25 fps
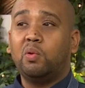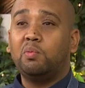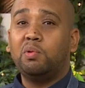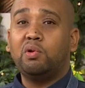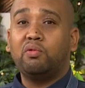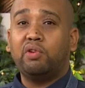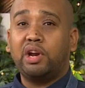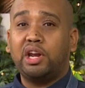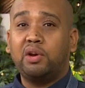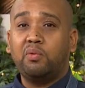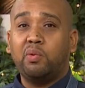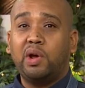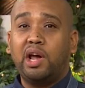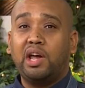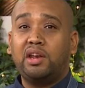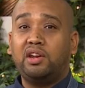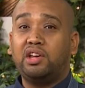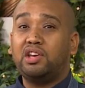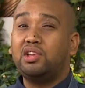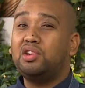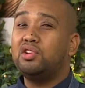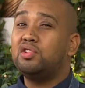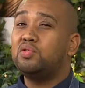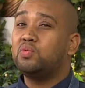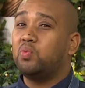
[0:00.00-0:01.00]
normal red wine.
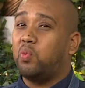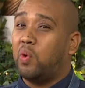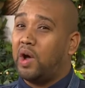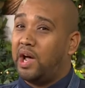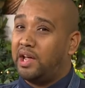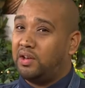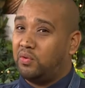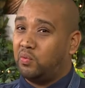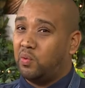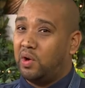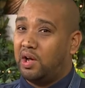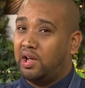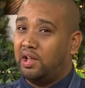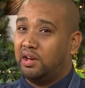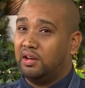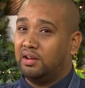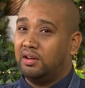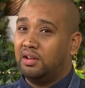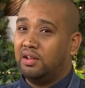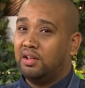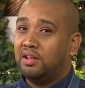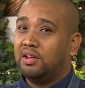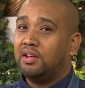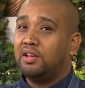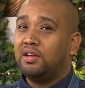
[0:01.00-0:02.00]
You could use white wine.